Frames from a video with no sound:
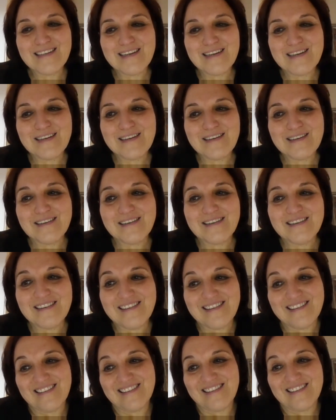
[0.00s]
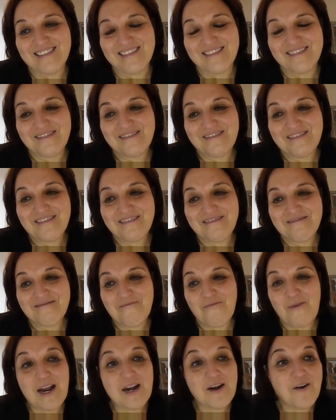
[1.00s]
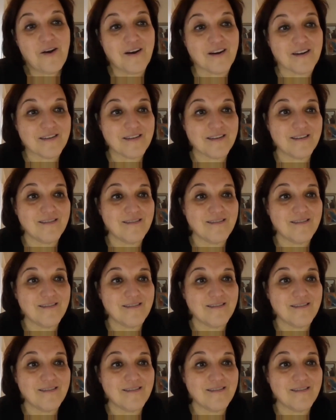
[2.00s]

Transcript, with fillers: Uh, Why not?